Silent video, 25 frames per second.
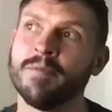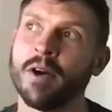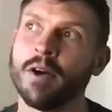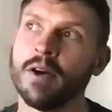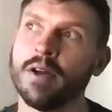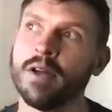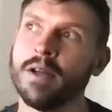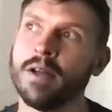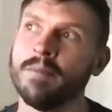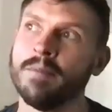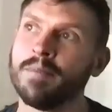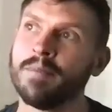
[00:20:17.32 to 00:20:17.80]

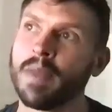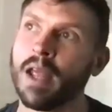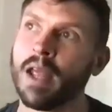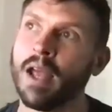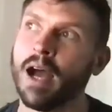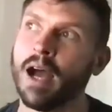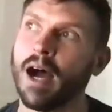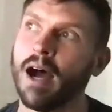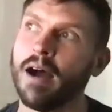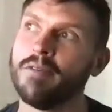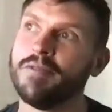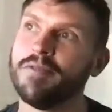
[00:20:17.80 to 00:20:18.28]
very,
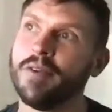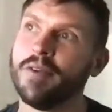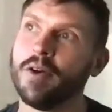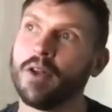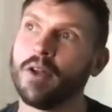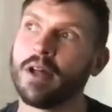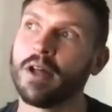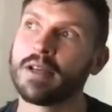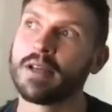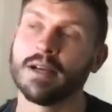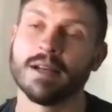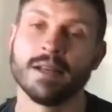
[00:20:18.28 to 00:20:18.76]
I feel
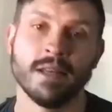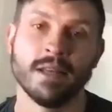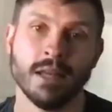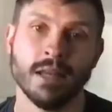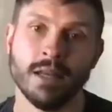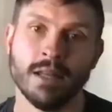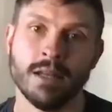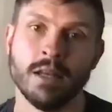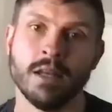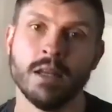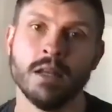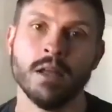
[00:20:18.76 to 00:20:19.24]
like
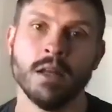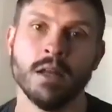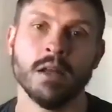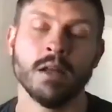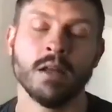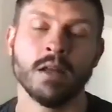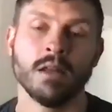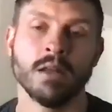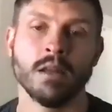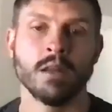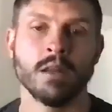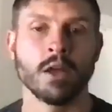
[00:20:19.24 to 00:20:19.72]
again,
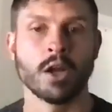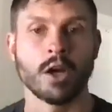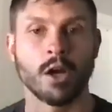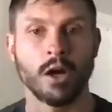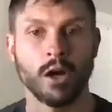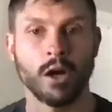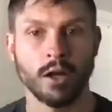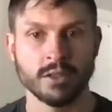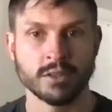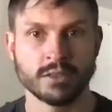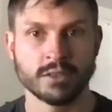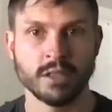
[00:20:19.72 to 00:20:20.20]
the
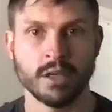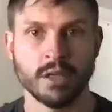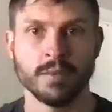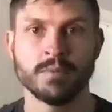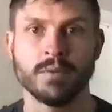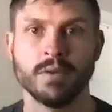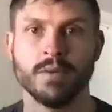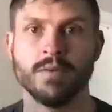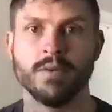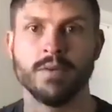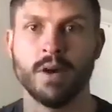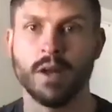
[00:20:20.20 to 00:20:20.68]

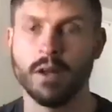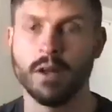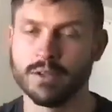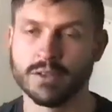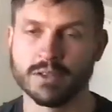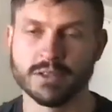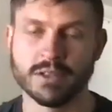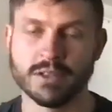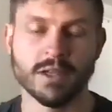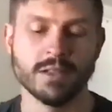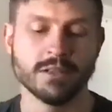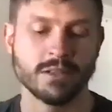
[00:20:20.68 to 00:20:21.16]
concept of
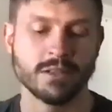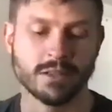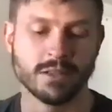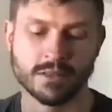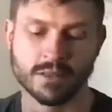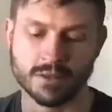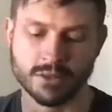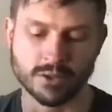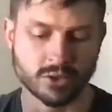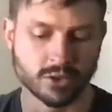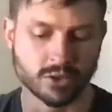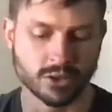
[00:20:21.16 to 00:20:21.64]

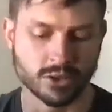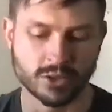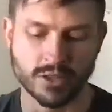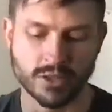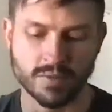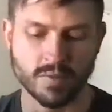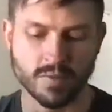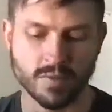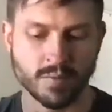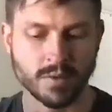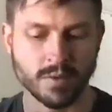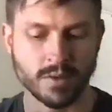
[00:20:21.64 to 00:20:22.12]
allostasis is just
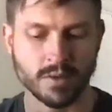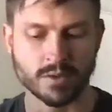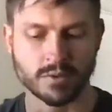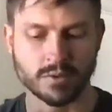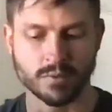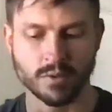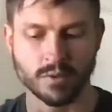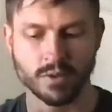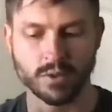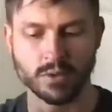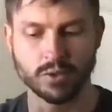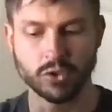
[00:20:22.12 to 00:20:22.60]
giving me this
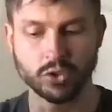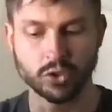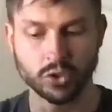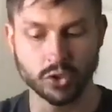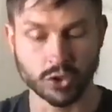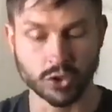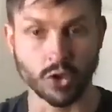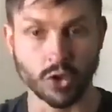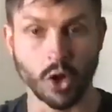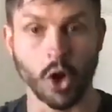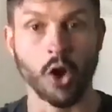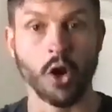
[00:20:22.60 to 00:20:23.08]
really
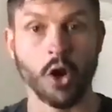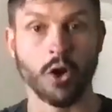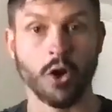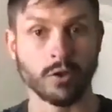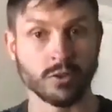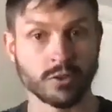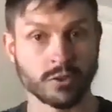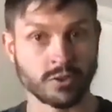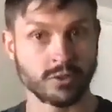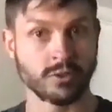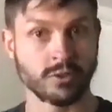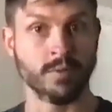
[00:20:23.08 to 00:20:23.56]

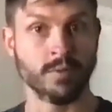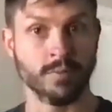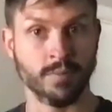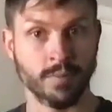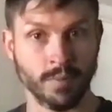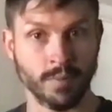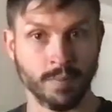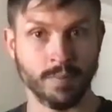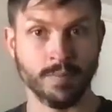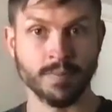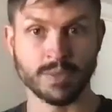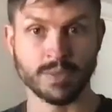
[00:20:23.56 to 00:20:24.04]
strong,
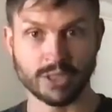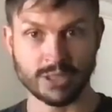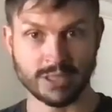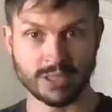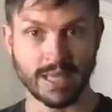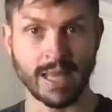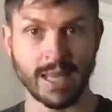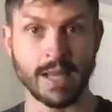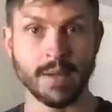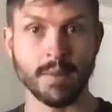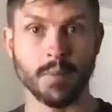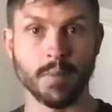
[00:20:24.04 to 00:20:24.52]

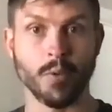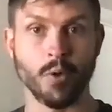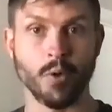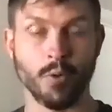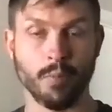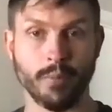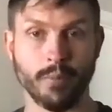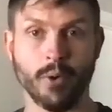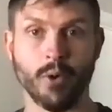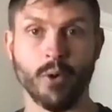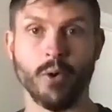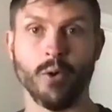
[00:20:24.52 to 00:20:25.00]
stable
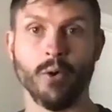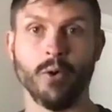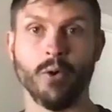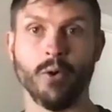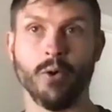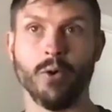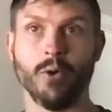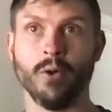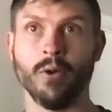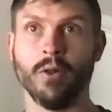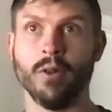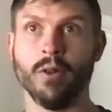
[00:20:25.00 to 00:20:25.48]

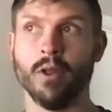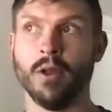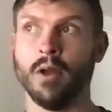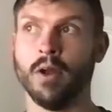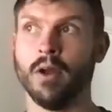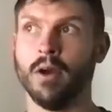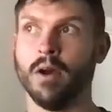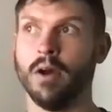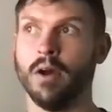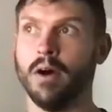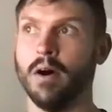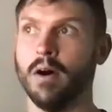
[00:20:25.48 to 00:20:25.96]
pull
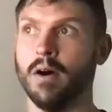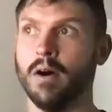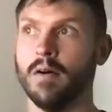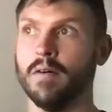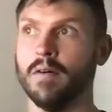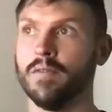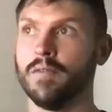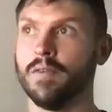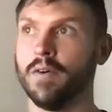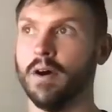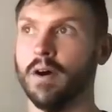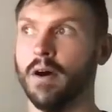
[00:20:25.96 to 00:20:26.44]

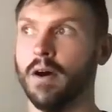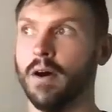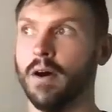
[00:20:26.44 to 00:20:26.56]
of